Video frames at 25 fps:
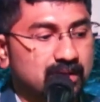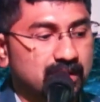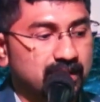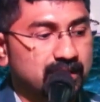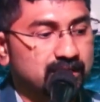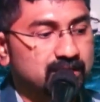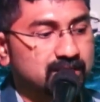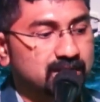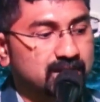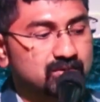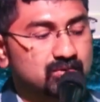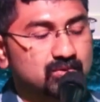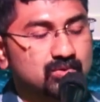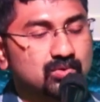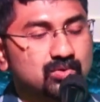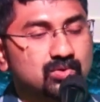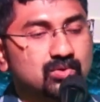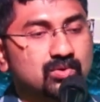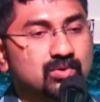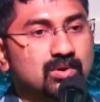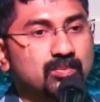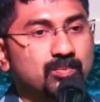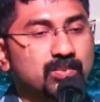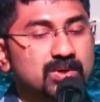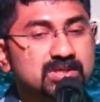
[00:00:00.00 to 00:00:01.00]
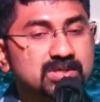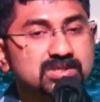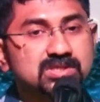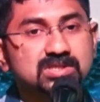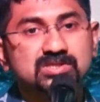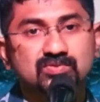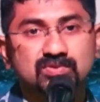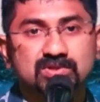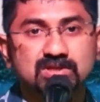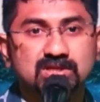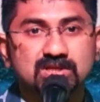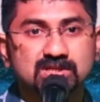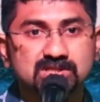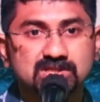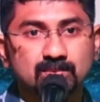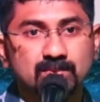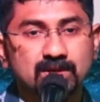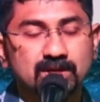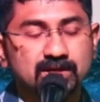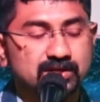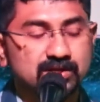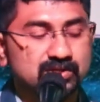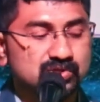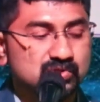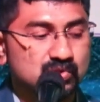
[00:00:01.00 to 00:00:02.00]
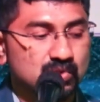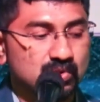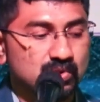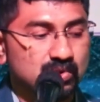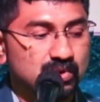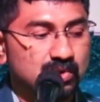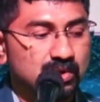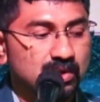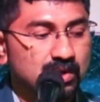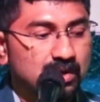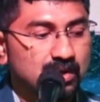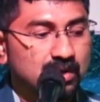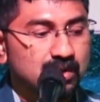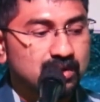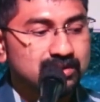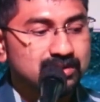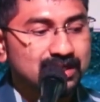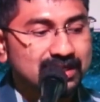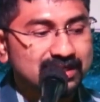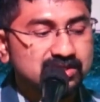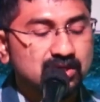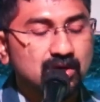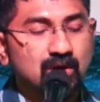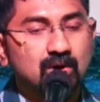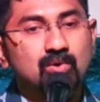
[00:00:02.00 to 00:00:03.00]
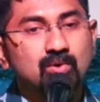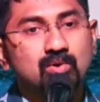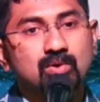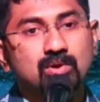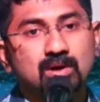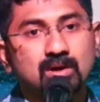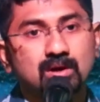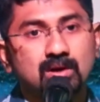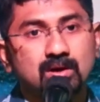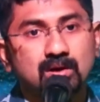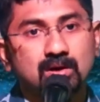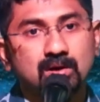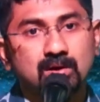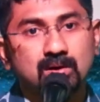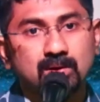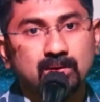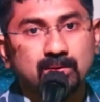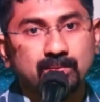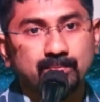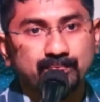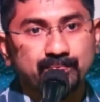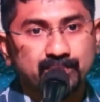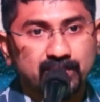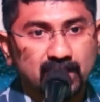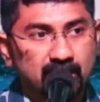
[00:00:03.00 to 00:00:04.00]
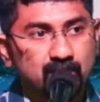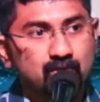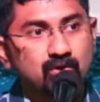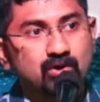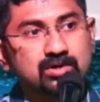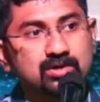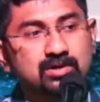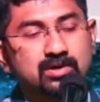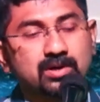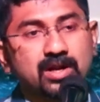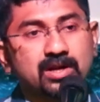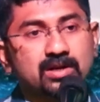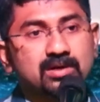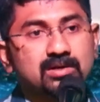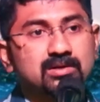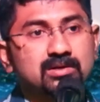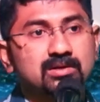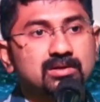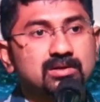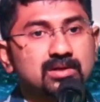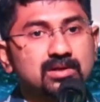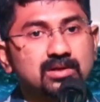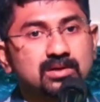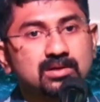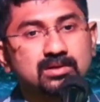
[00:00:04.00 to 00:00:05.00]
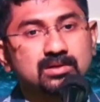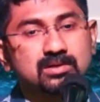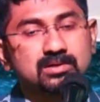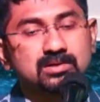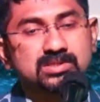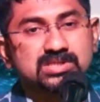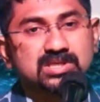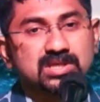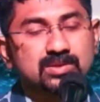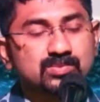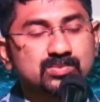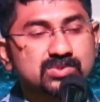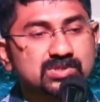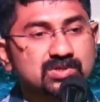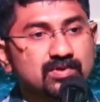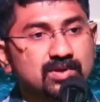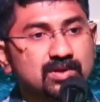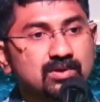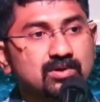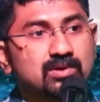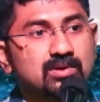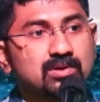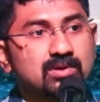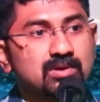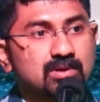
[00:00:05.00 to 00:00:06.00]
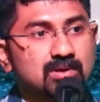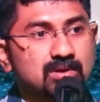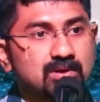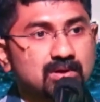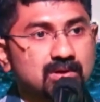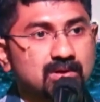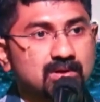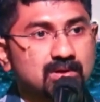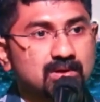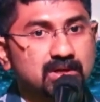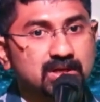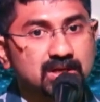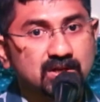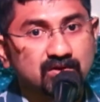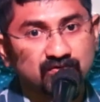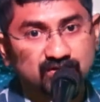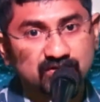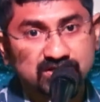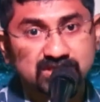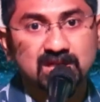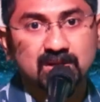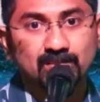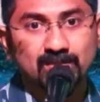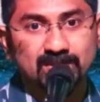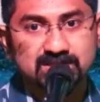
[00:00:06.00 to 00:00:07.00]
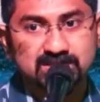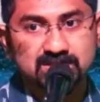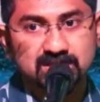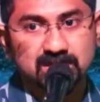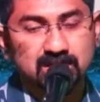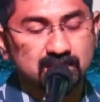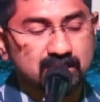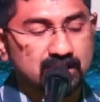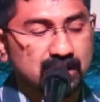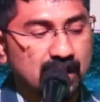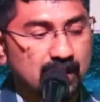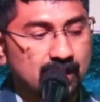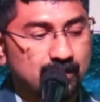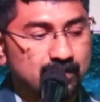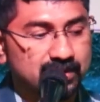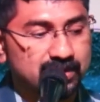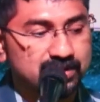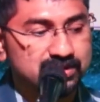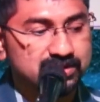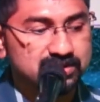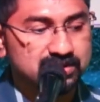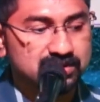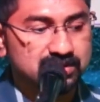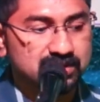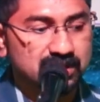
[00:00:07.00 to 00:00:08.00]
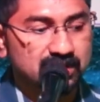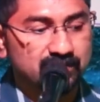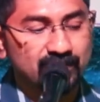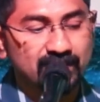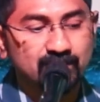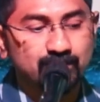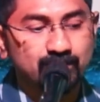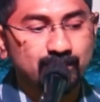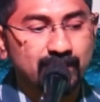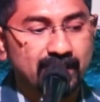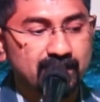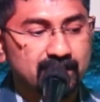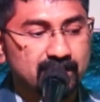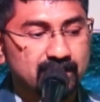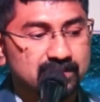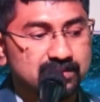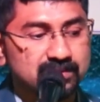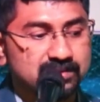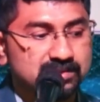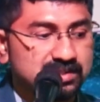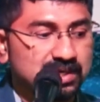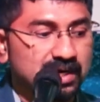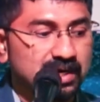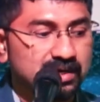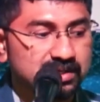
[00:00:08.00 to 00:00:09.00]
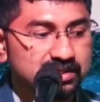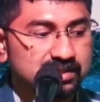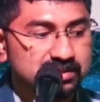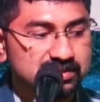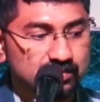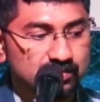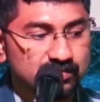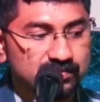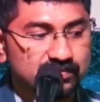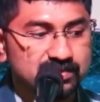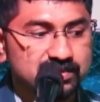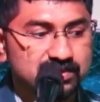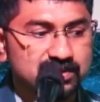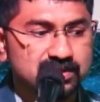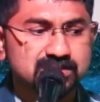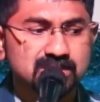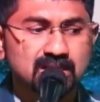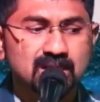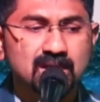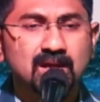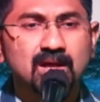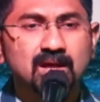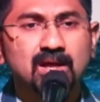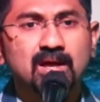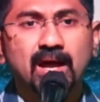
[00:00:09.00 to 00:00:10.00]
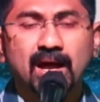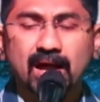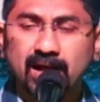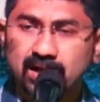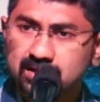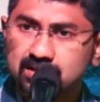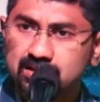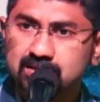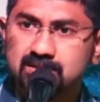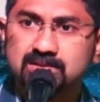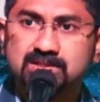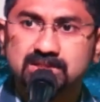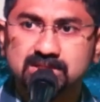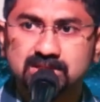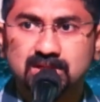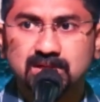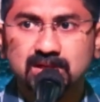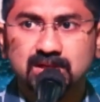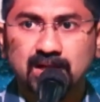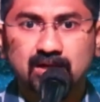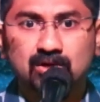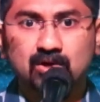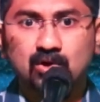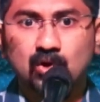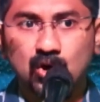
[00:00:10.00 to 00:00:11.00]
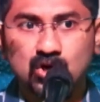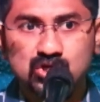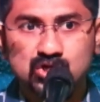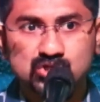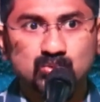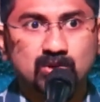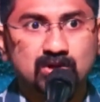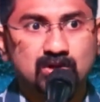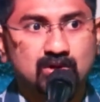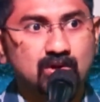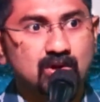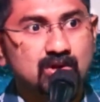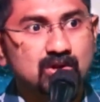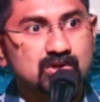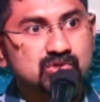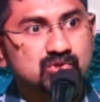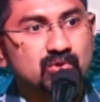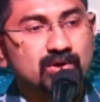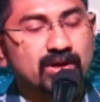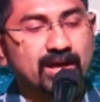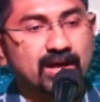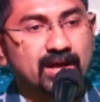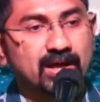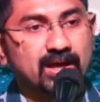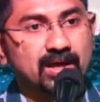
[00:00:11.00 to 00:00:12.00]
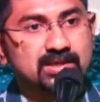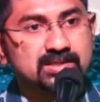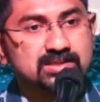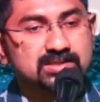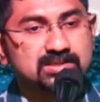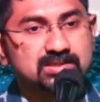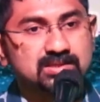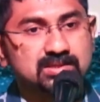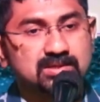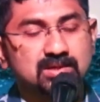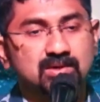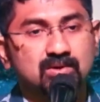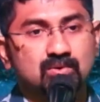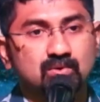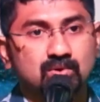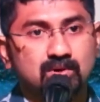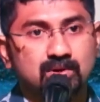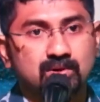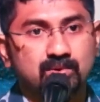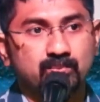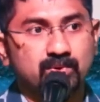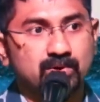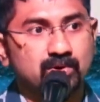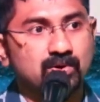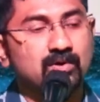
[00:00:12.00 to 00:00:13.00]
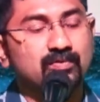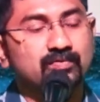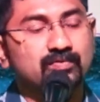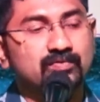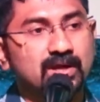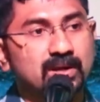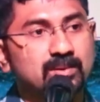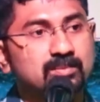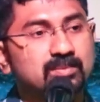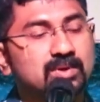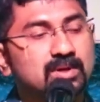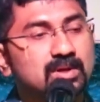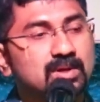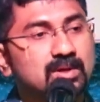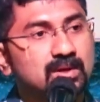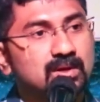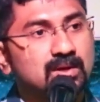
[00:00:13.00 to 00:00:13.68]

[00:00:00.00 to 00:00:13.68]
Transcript: connected to persons with disabilities. So that's how uh, I got trained in uh, CMC Vellore uh, in physical medicine and rehabilitation and went back and started some of the things. And Duncan Hospital also has, over a period of time,